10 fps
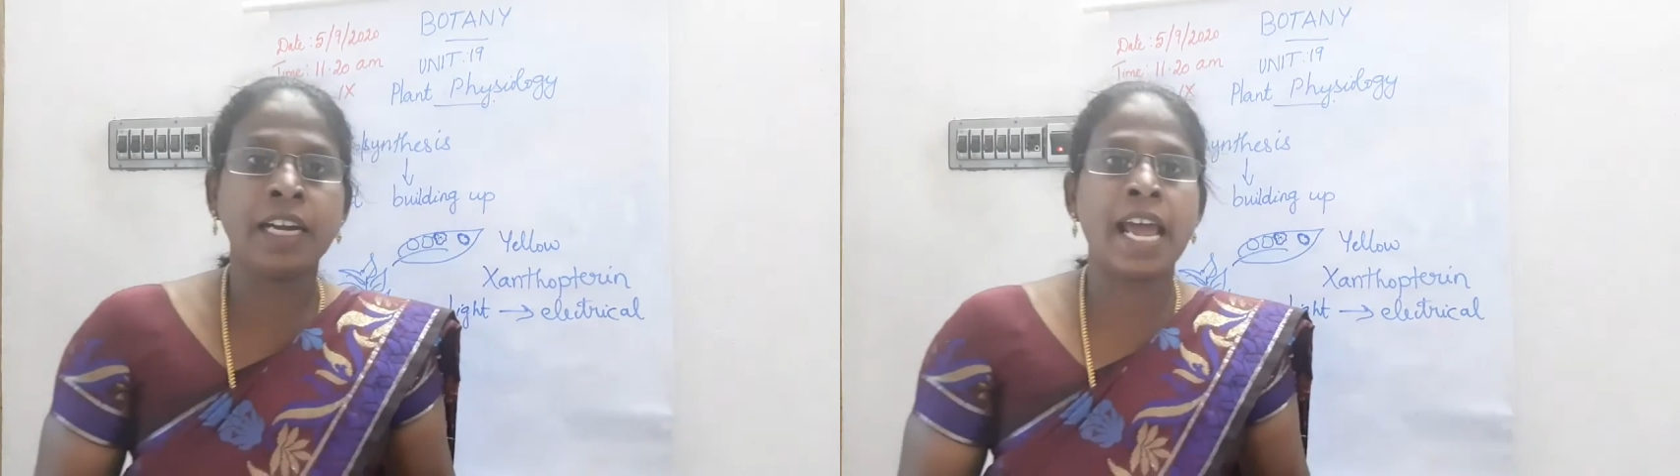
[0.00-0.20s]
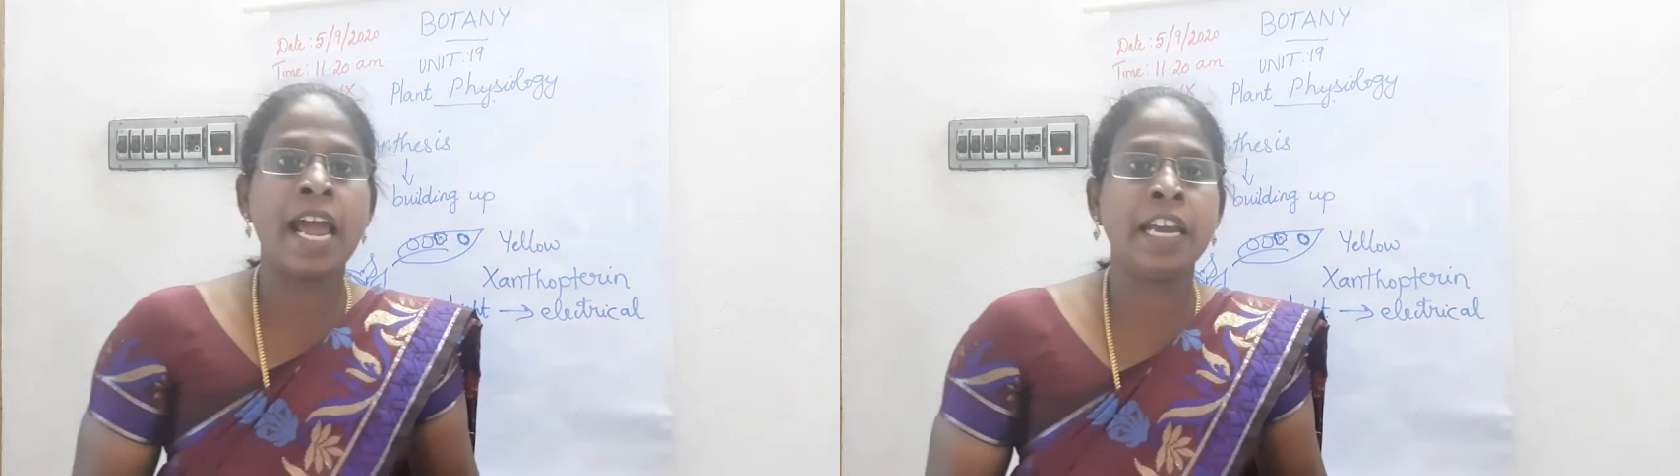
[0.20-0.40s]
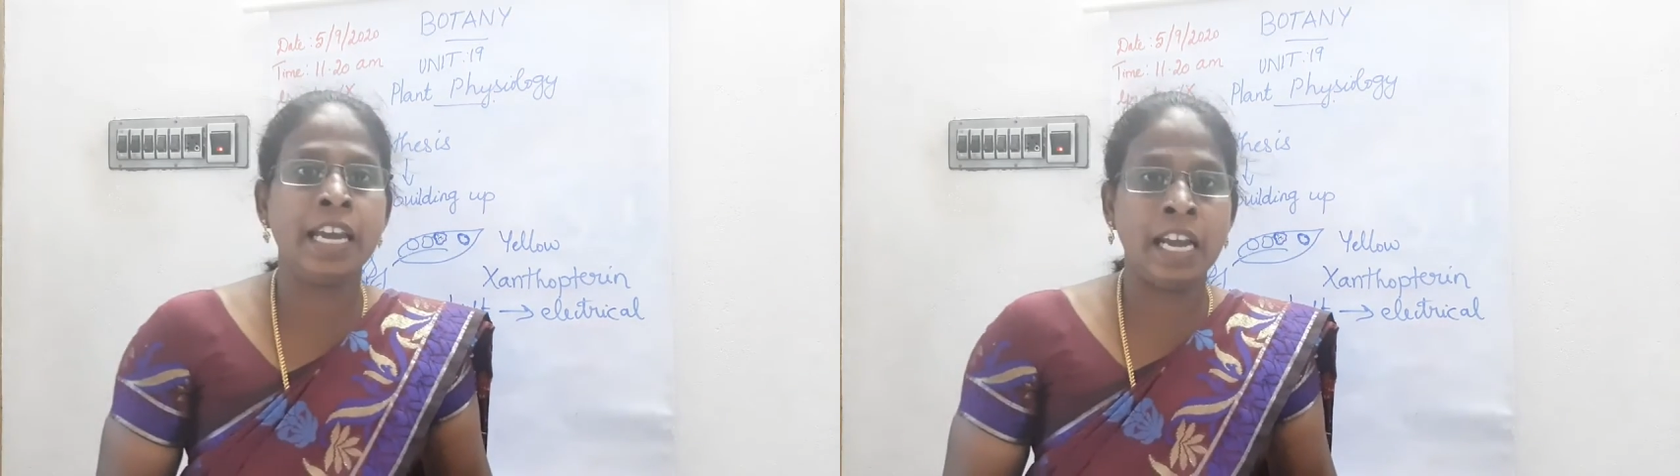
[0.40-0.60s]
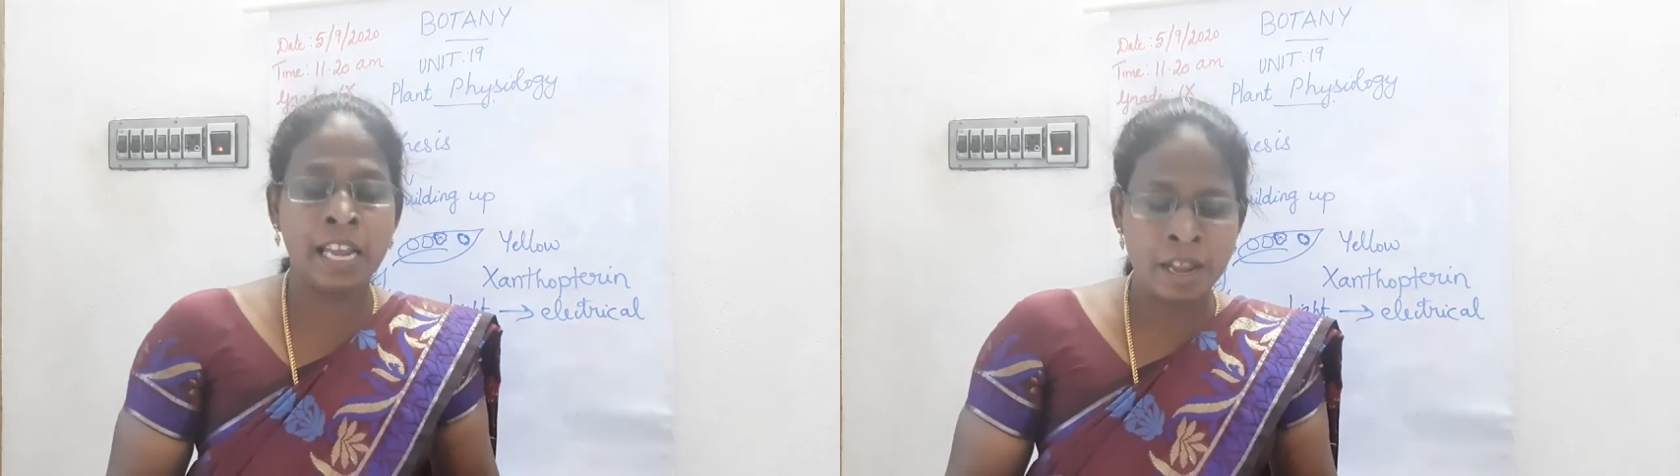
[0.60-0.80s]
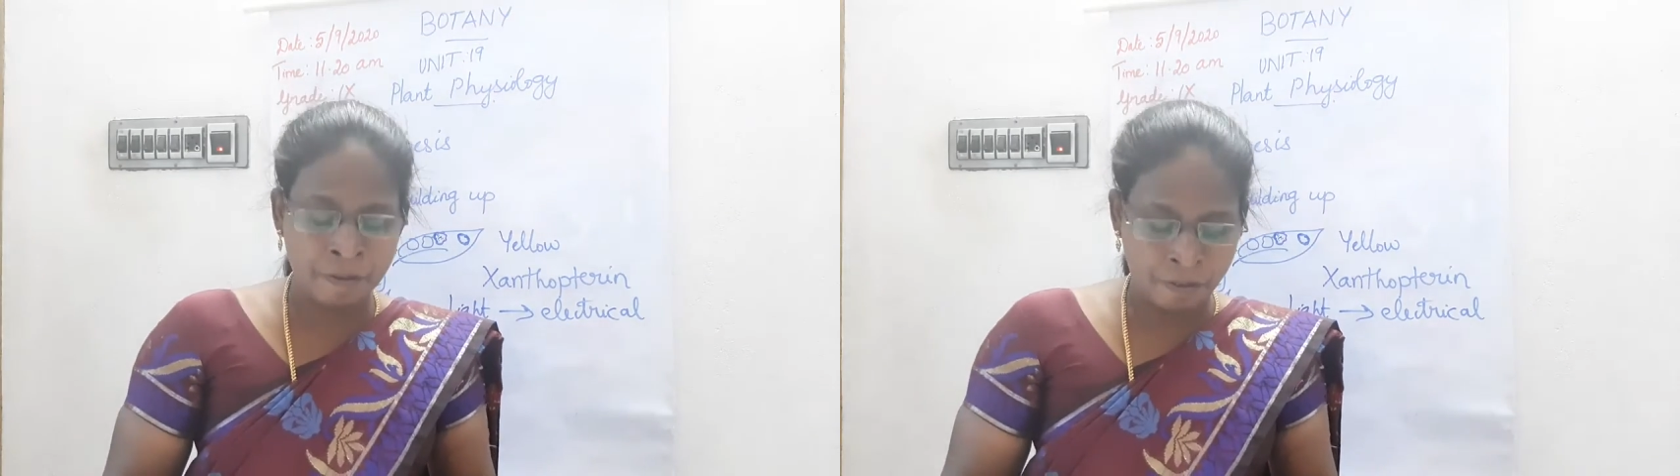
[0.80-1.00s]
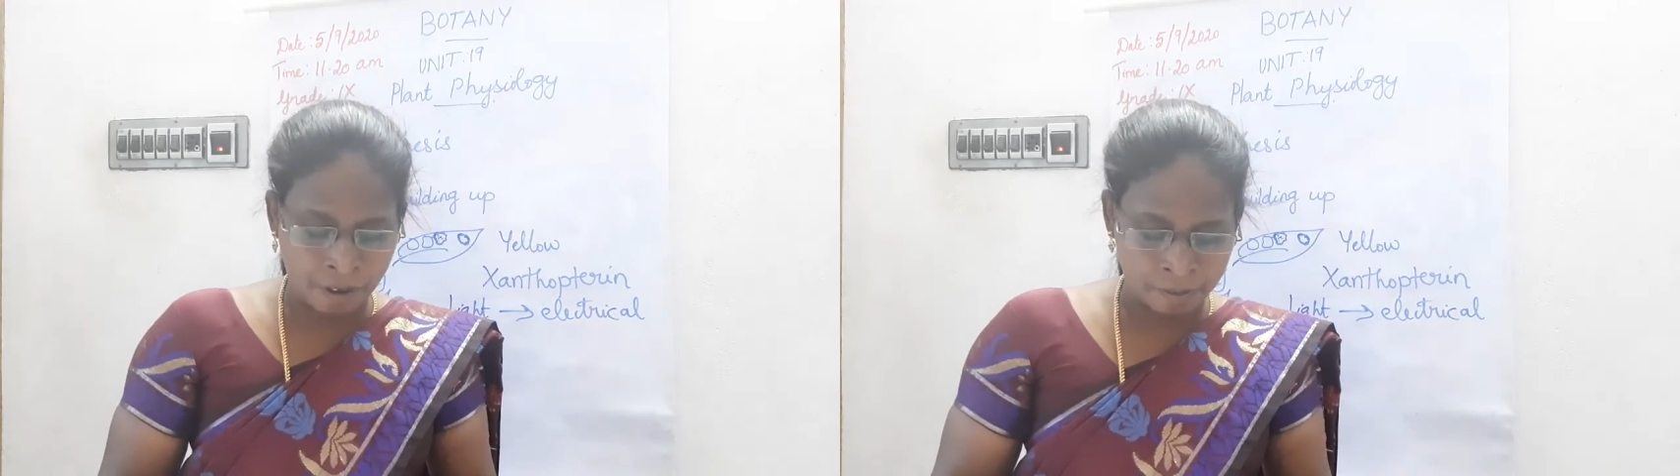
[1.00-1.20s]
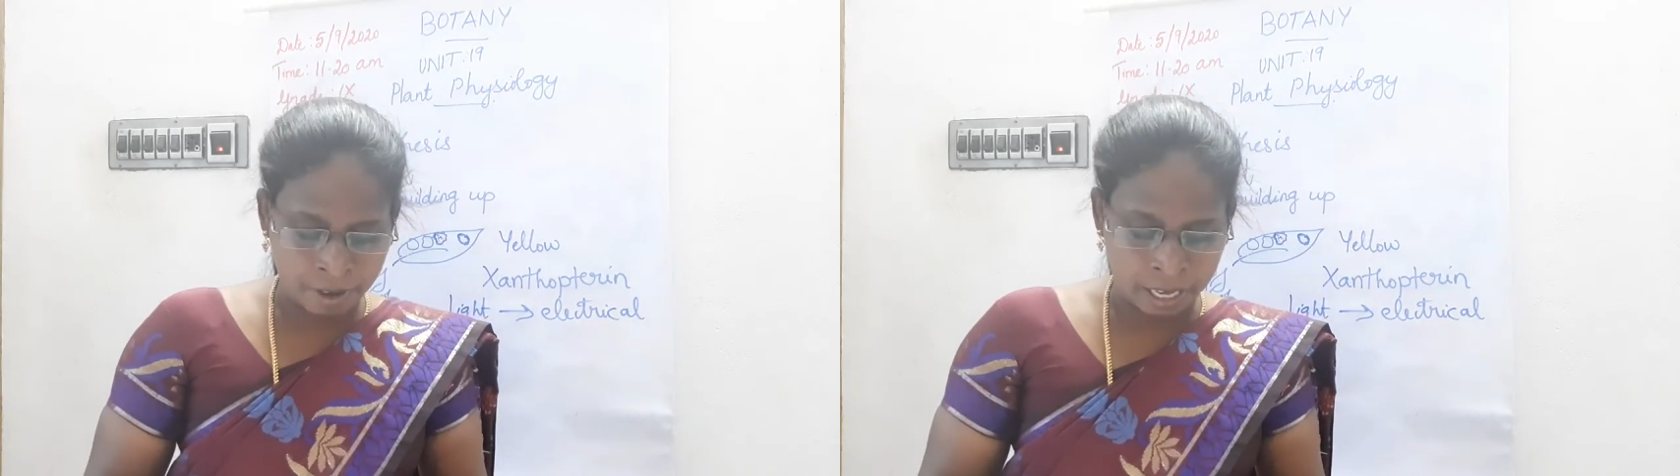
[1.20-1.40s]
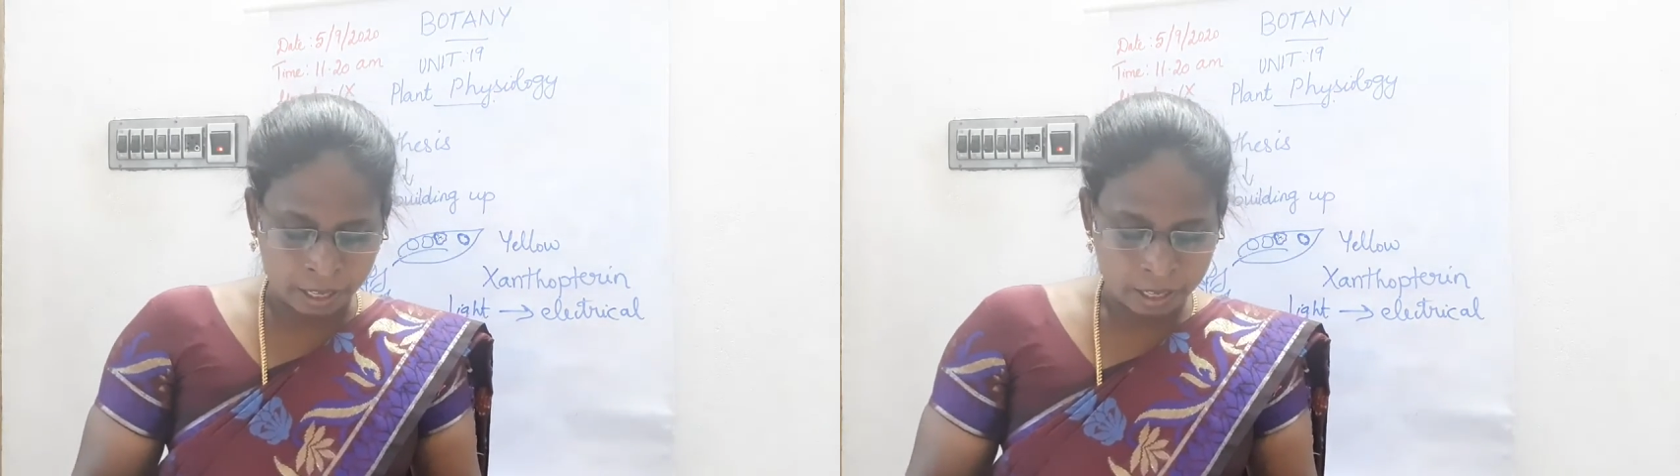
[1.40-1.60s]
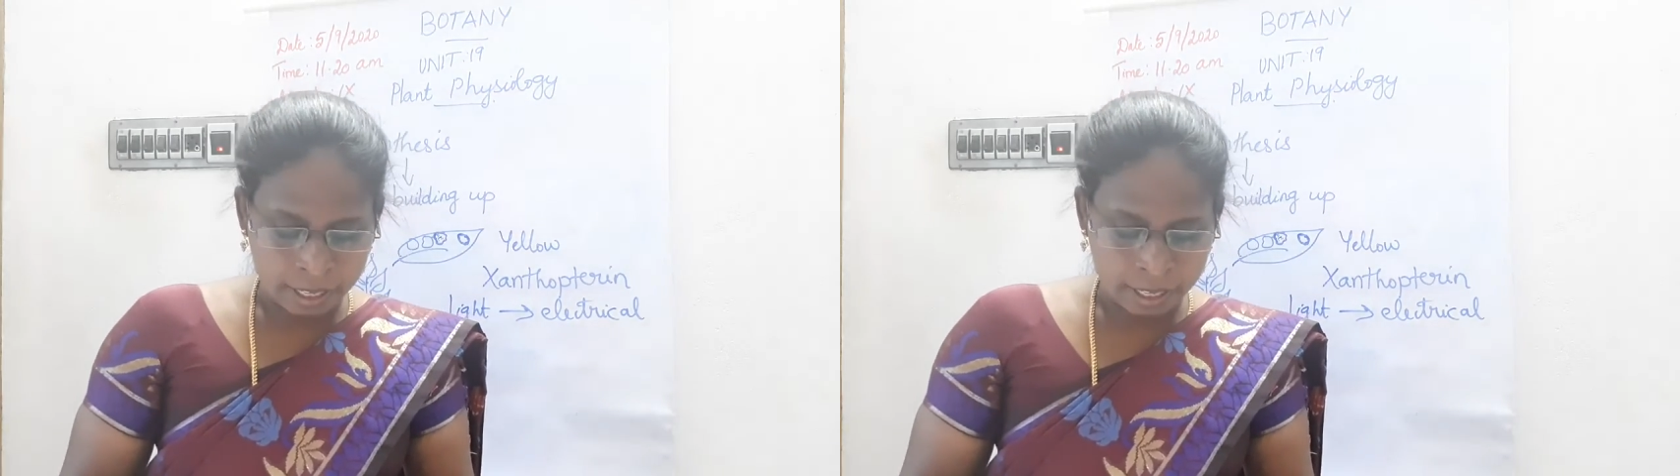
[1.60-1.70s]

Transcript: dandelion flower.